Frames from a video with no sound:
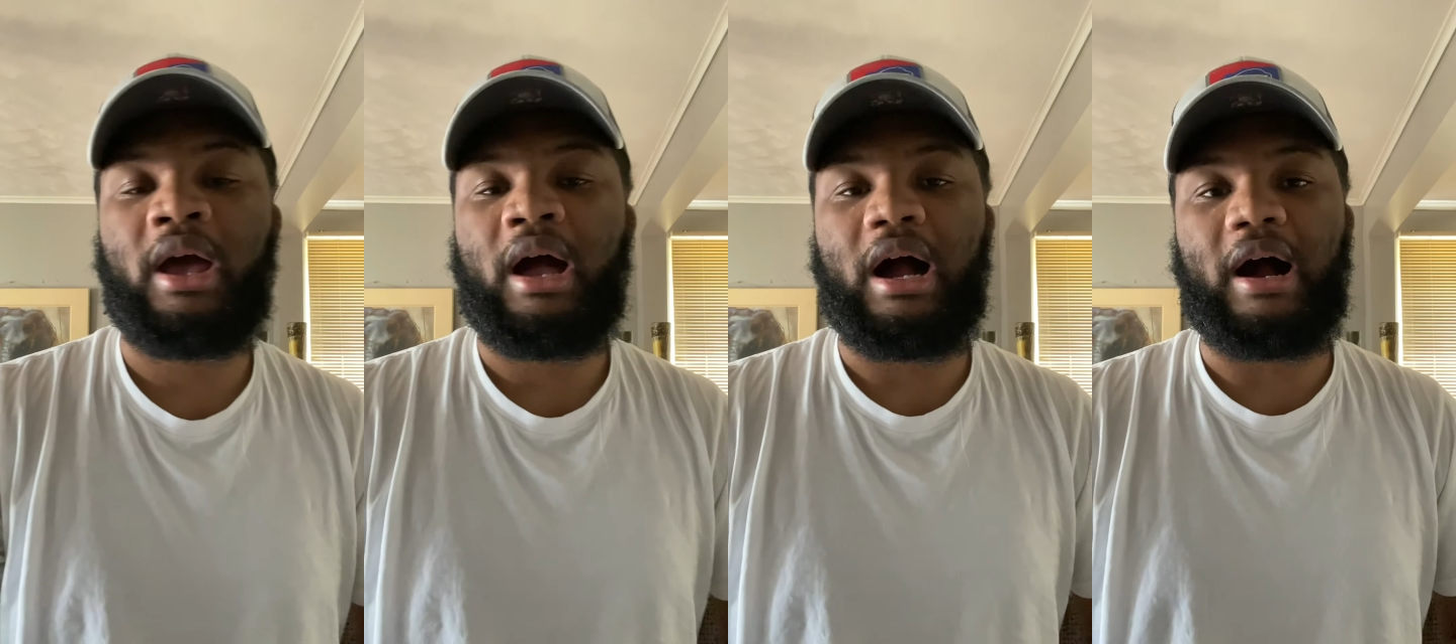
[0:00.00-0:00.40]

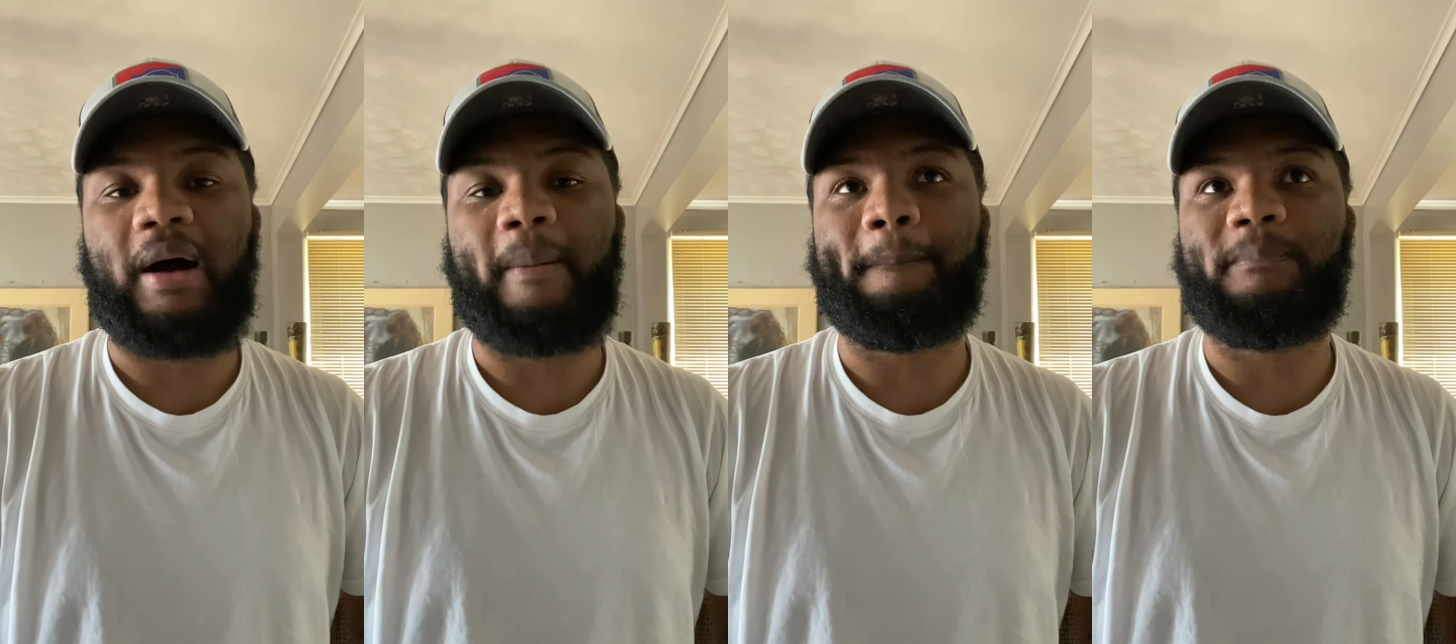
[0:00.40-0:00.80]

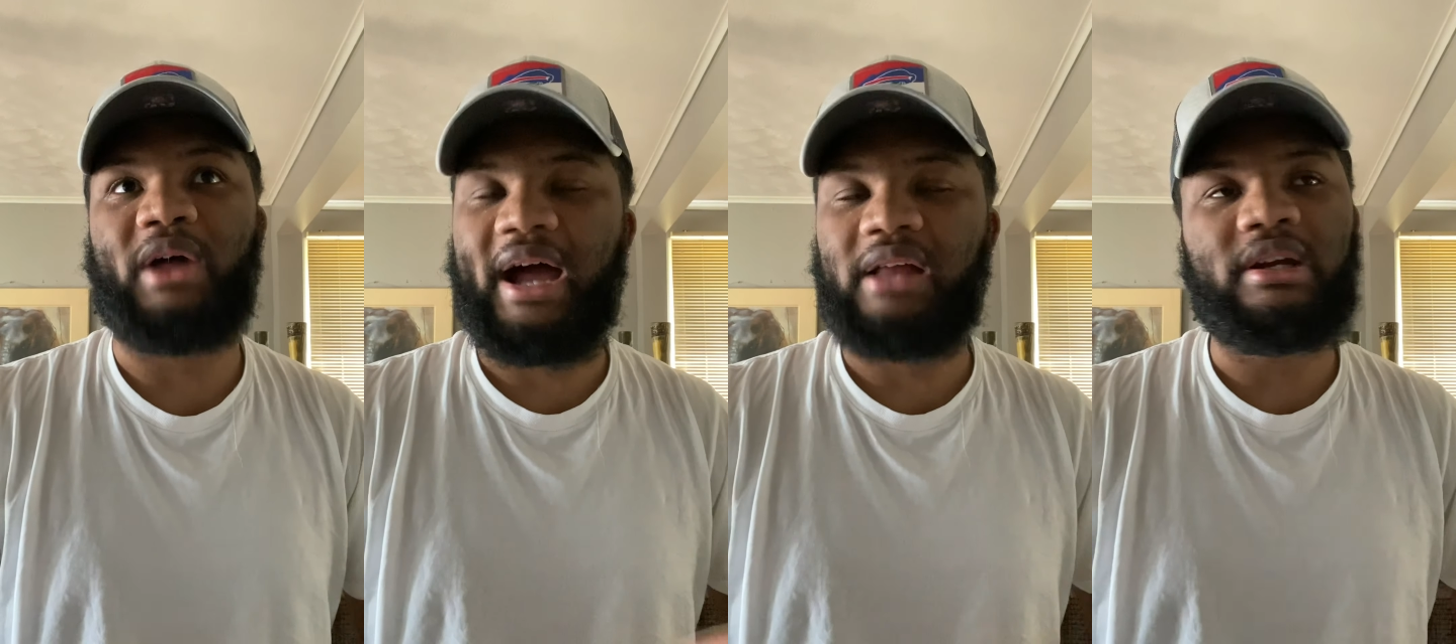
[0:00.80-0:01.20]
Um,
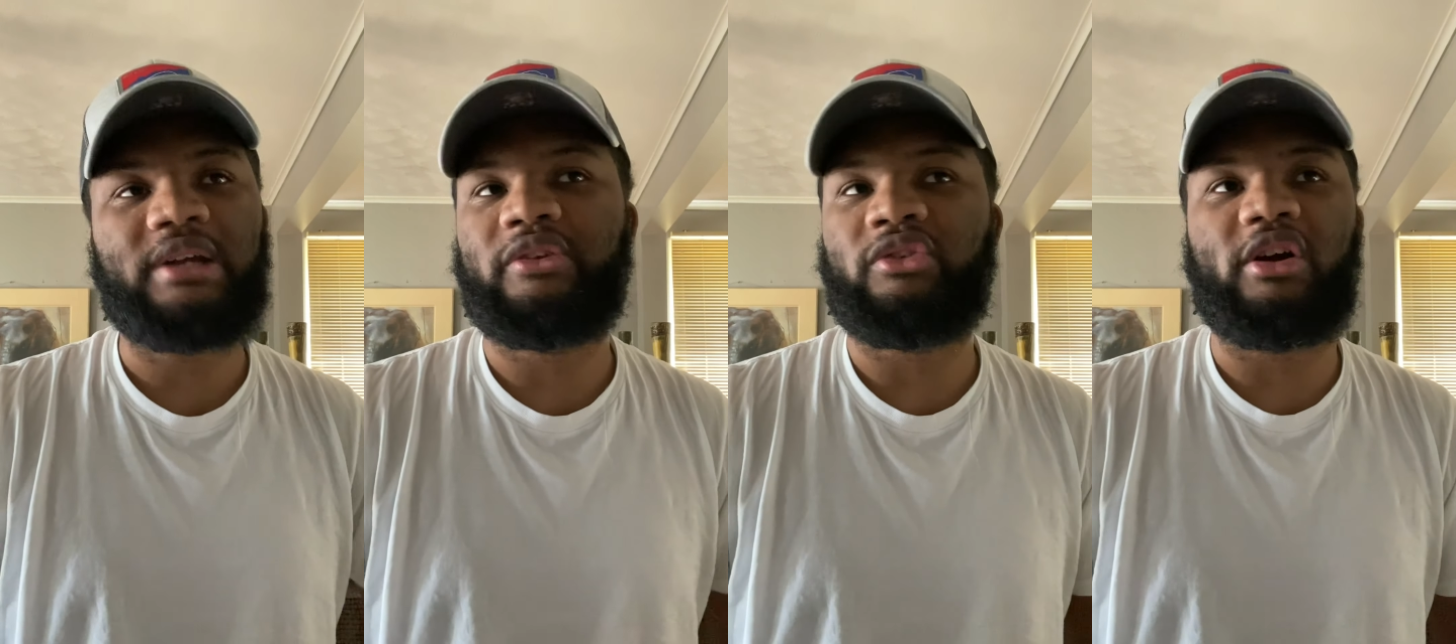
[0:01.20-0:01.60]
I look
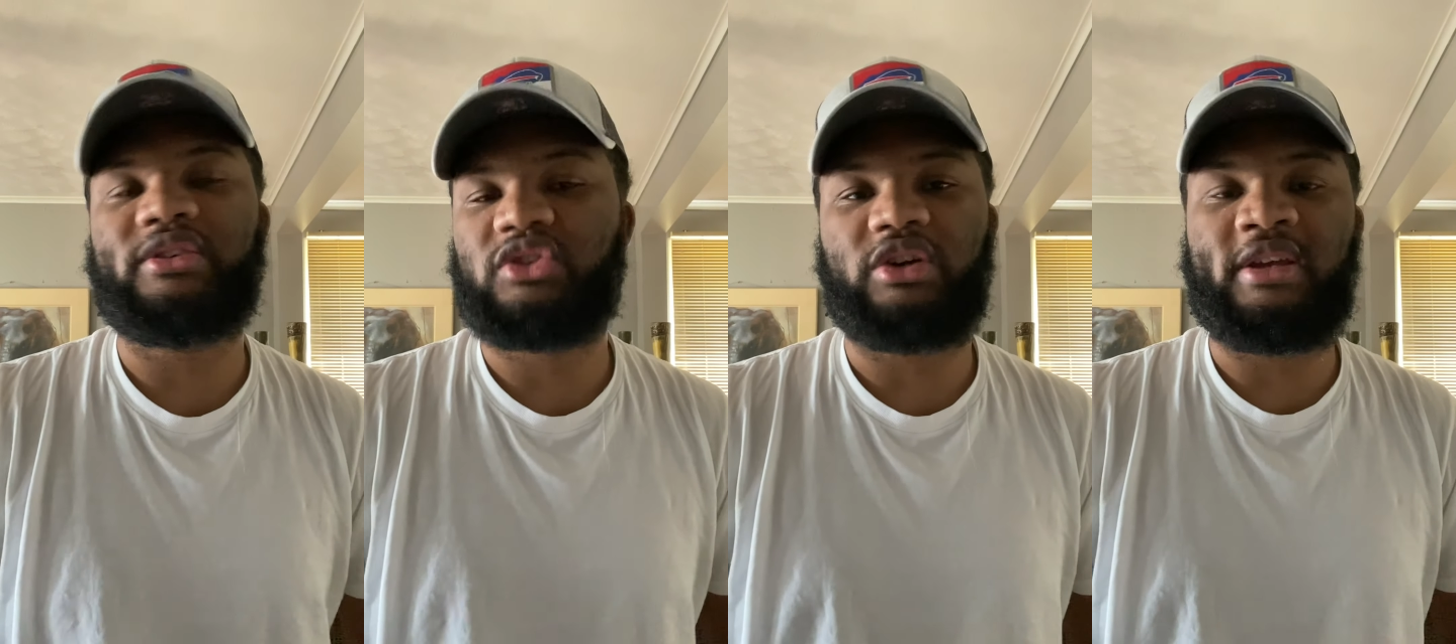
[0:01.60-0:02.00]
at this
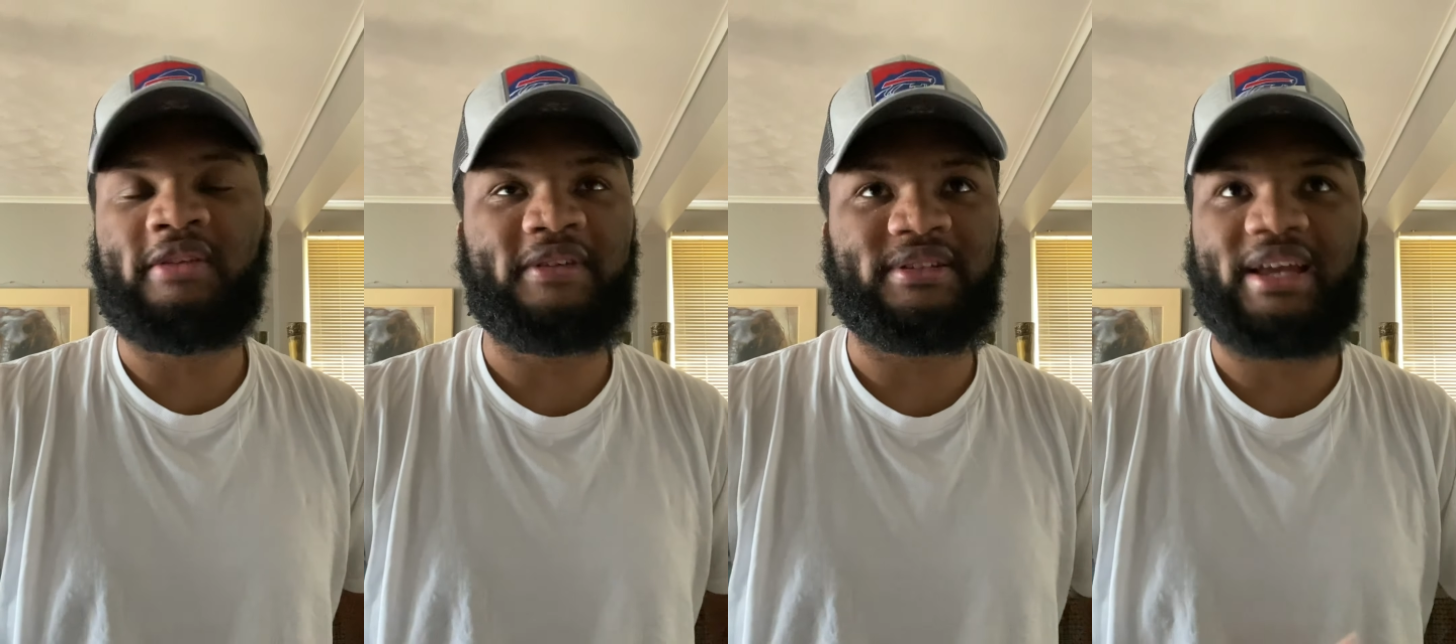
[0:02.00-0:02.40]
Arkansas
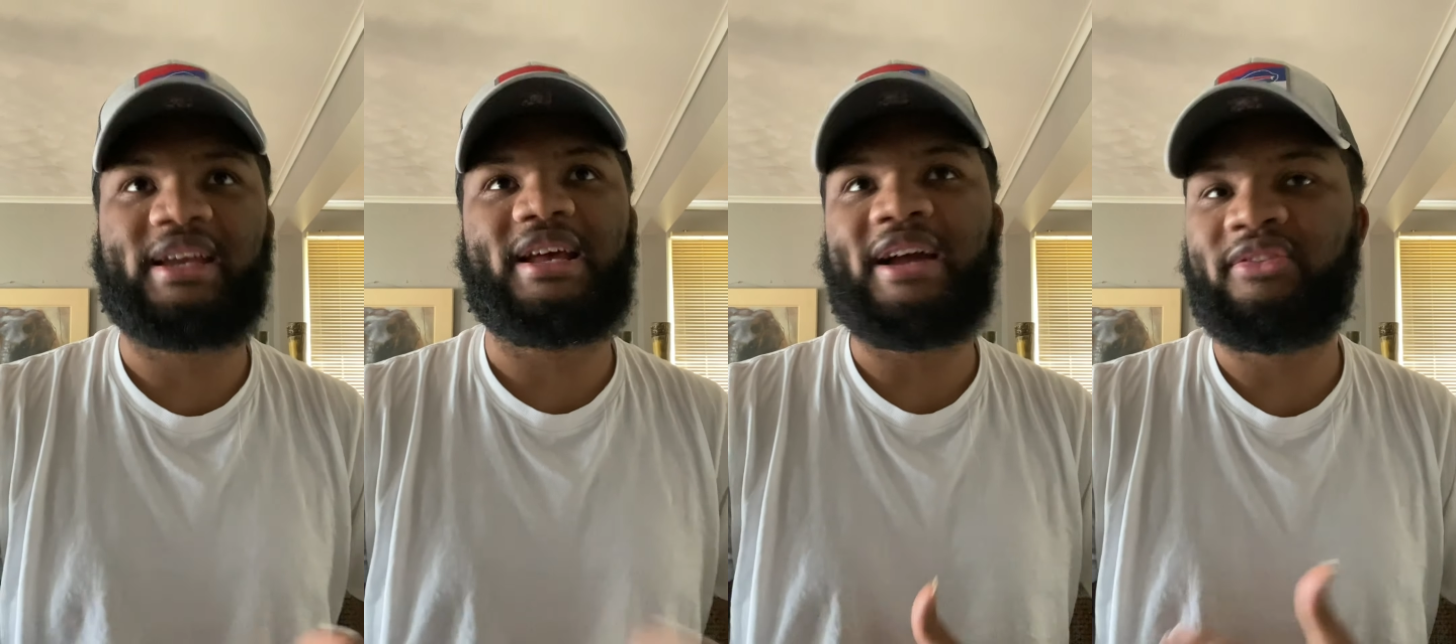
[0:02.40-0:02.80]
defense, and
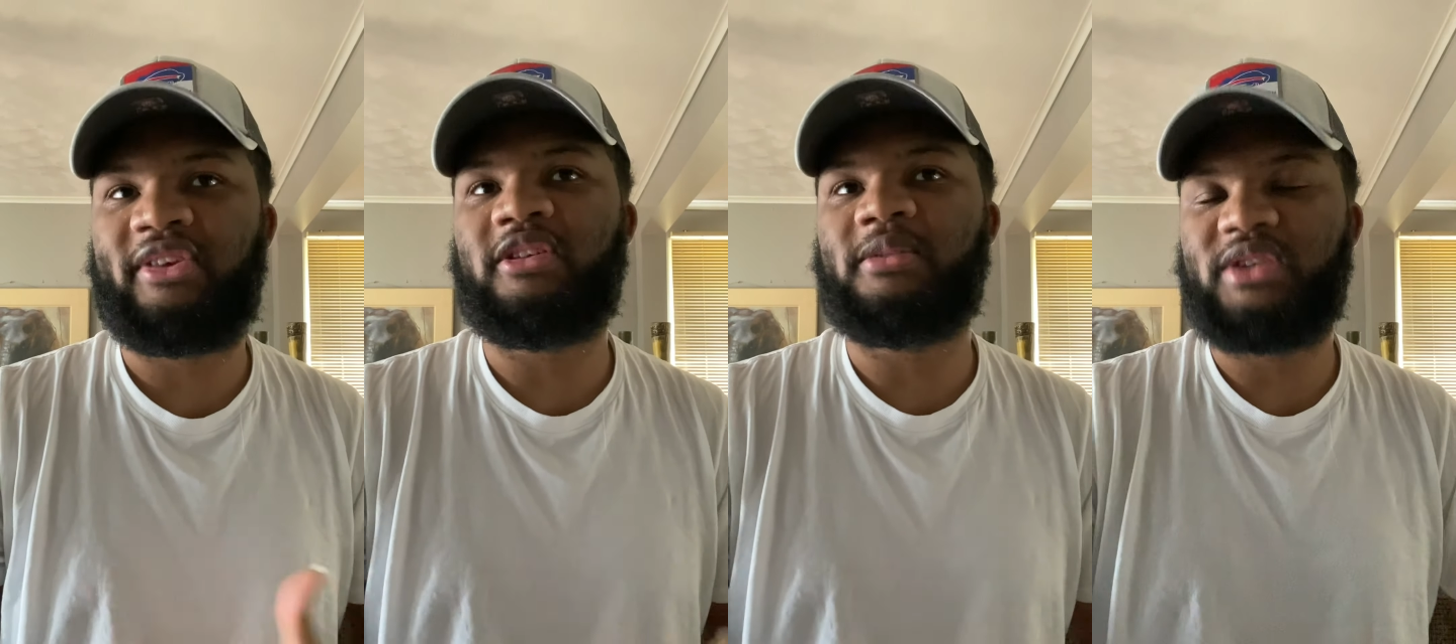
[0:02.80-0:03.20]
can I
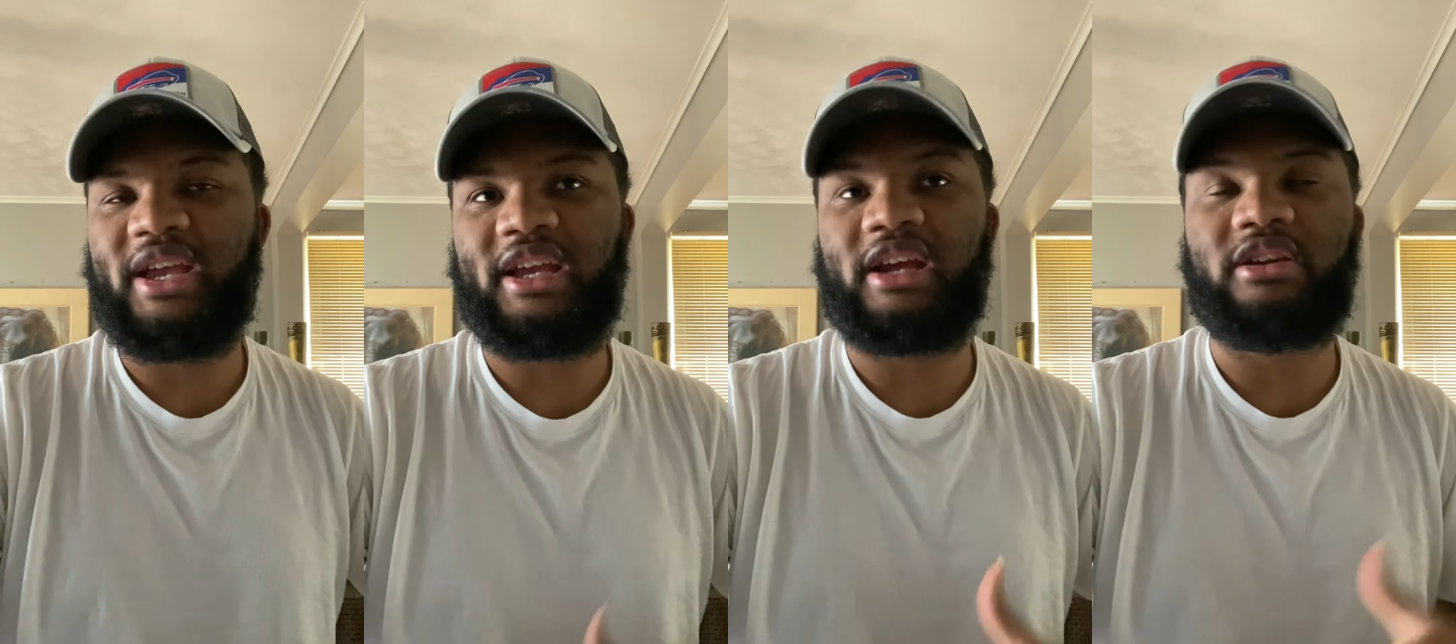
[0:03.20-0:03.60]
see them
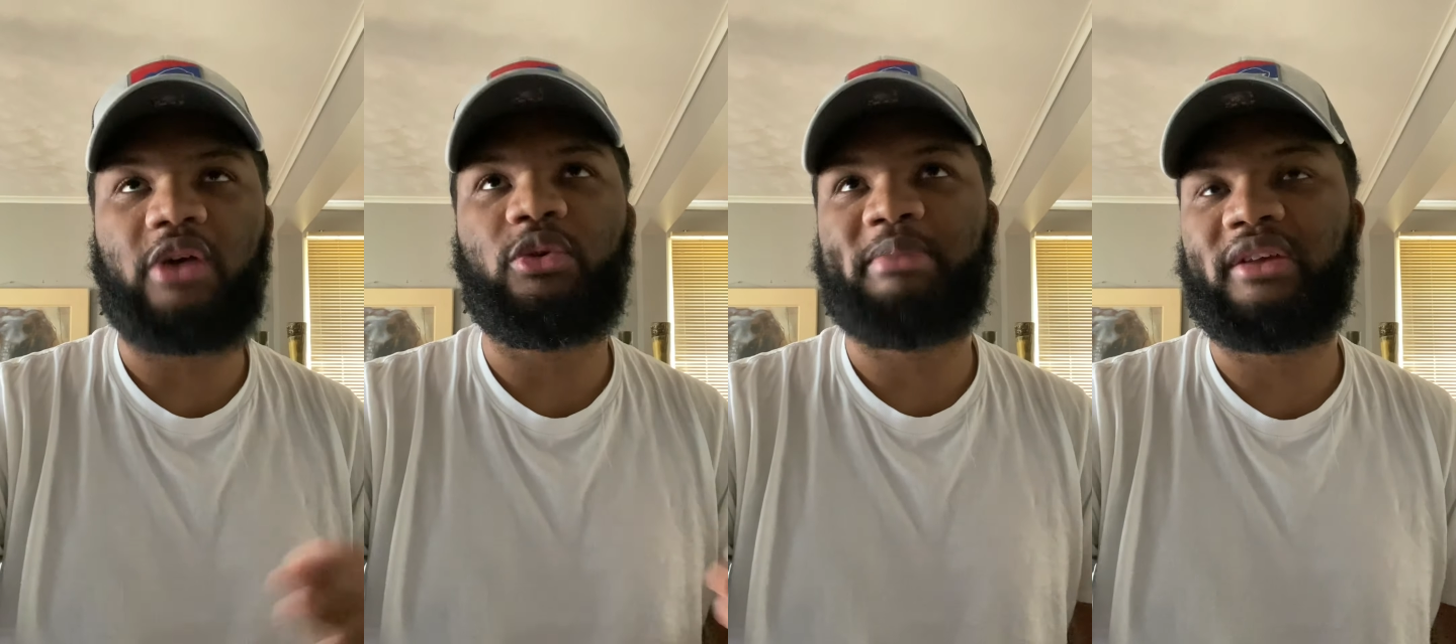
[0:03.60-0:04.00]
taking
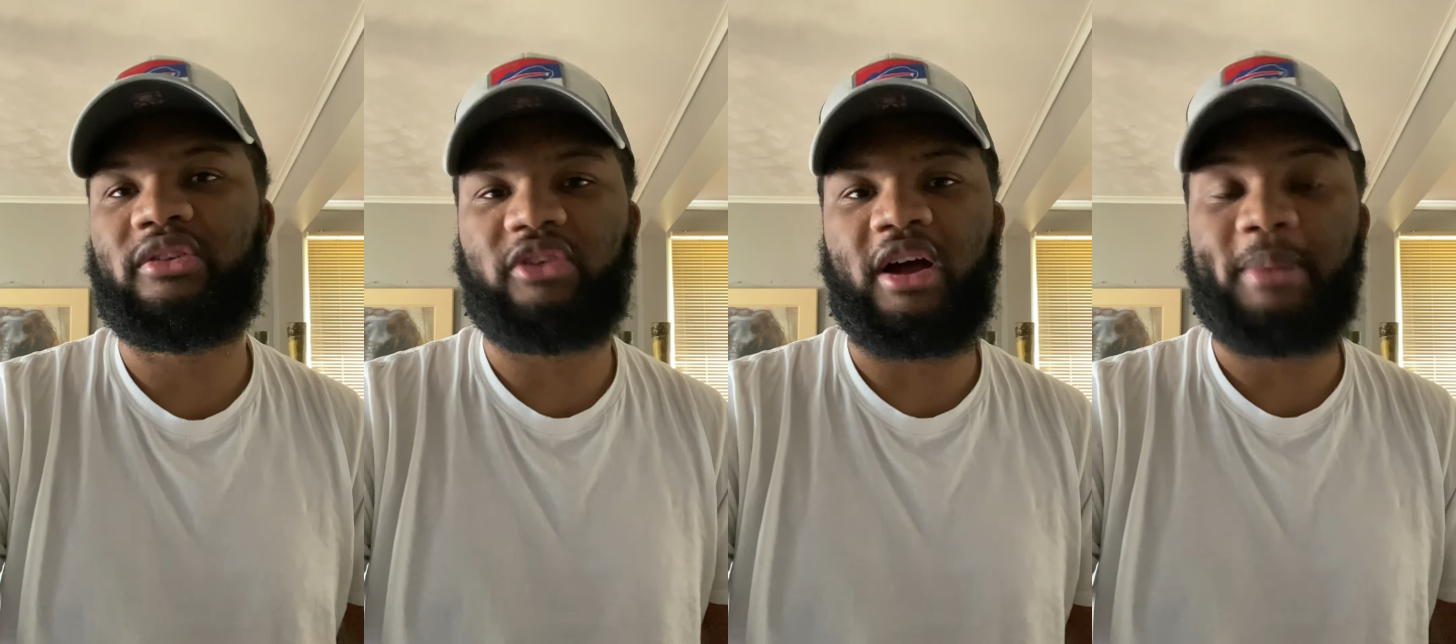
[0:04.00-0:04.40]
another big
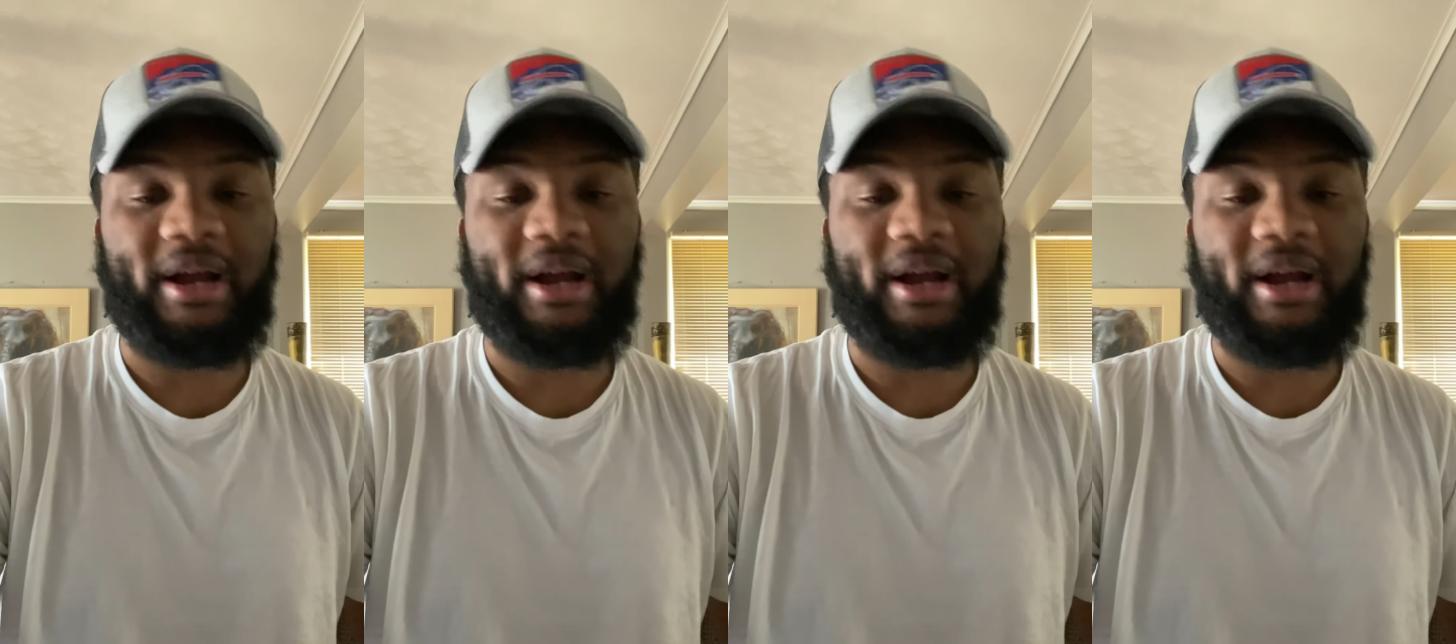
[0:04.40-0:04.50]
step?